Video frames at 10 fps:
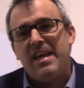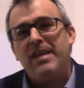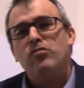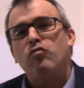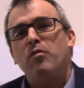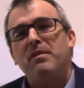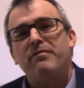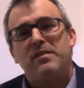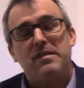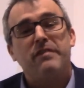each robot
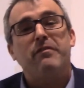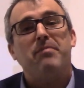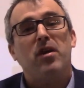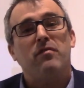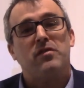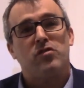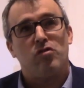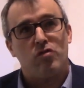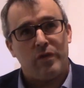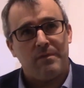fills a different part of the
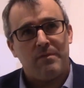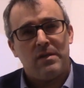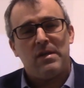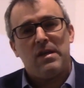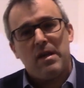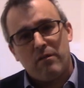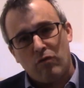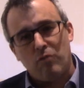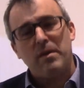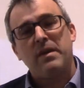surgery.
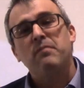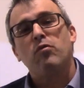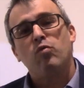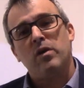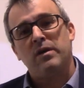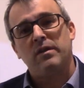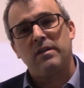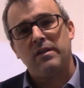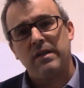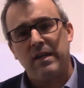Robot number 1
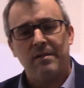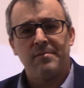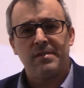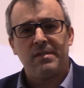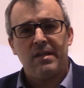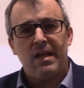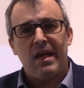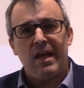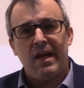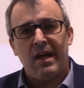comes
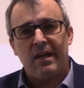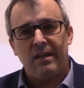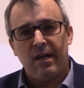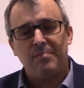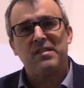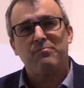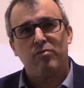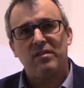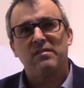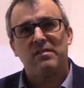and helps us
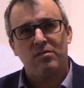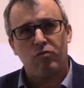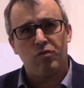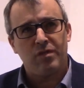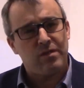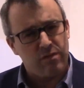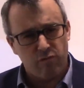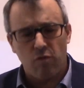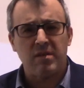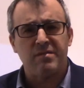place the screws. This
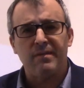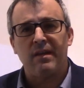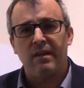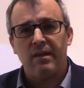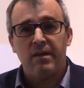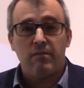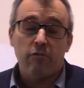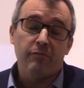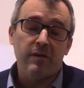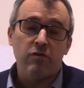robot's
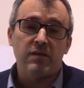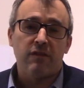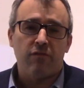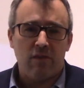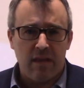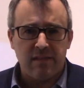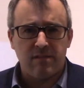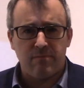we've been using it for the last